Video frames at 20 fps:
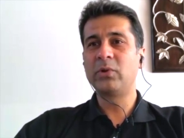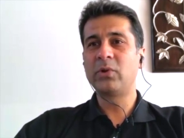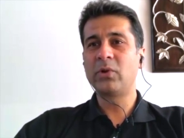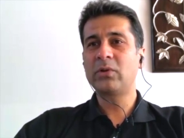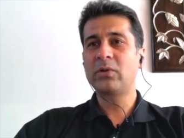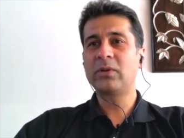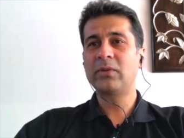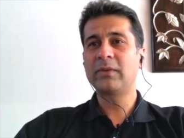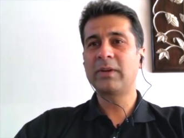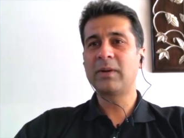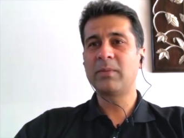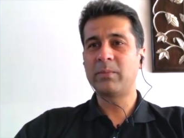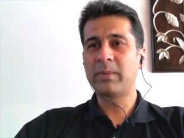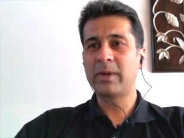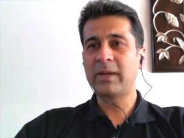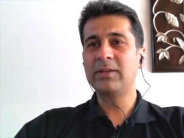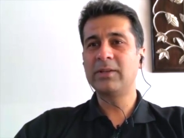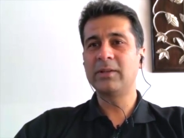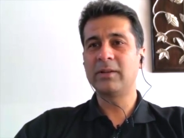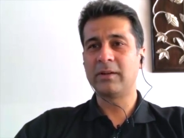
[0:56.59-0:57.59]
You talked of
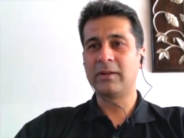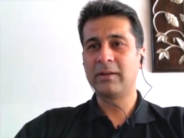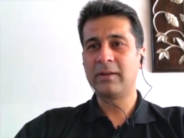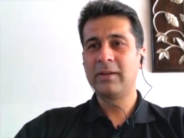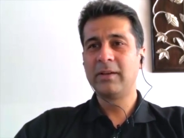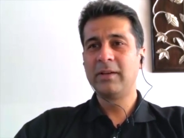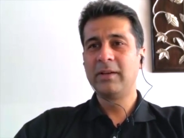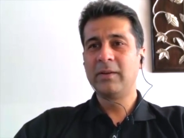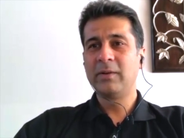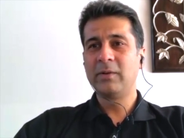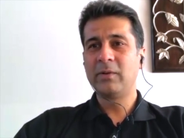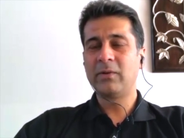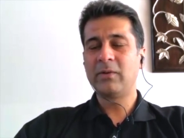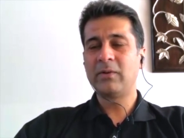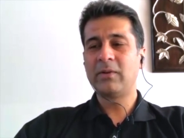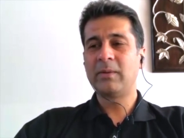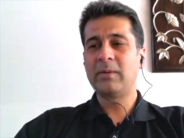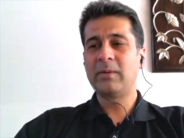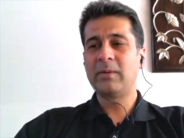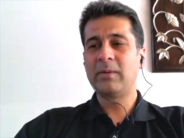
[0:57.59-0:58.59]
compassion. You
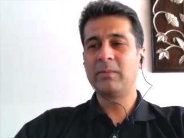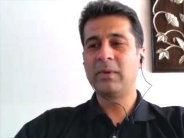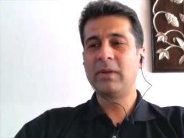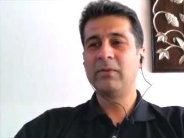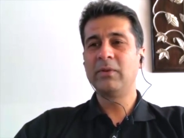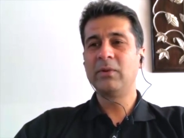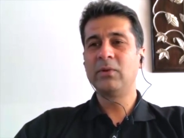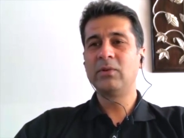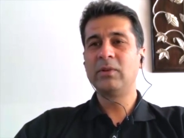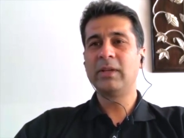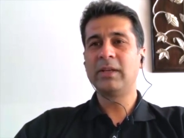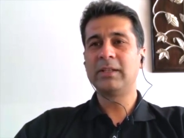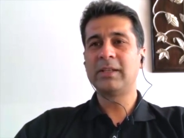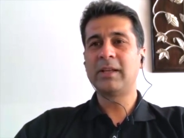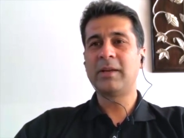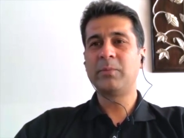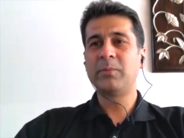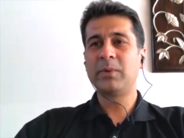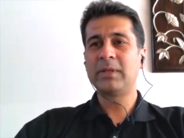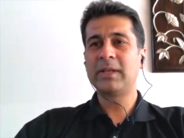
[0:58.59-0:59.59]
know, I'm giving you the
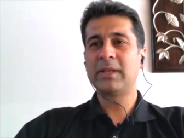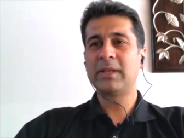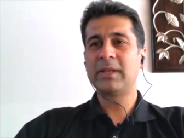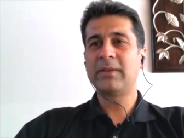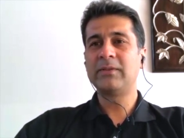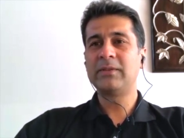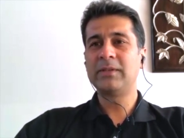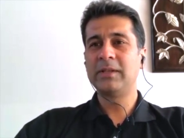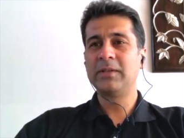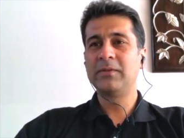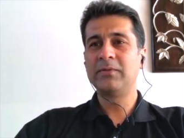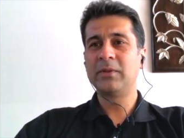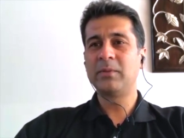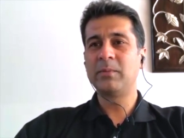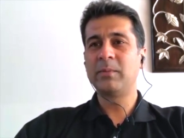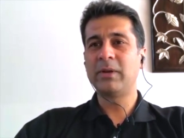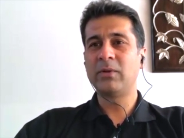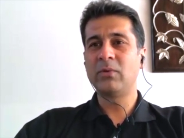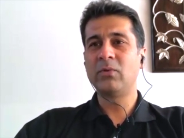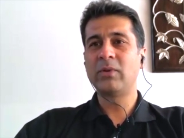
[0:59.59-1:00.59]
example that I've seen
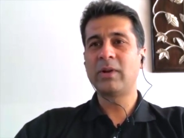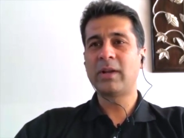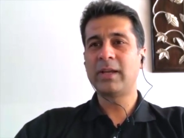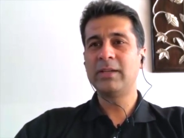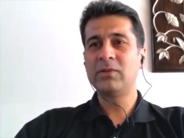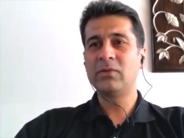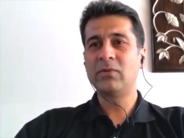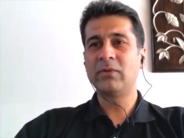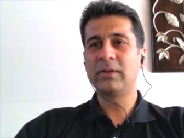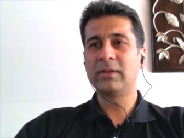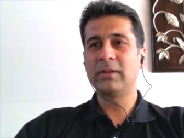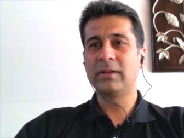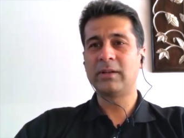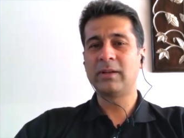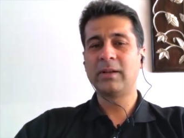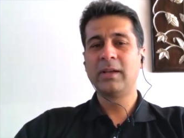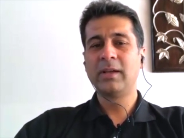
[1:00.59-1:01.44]
with my own eyes over here.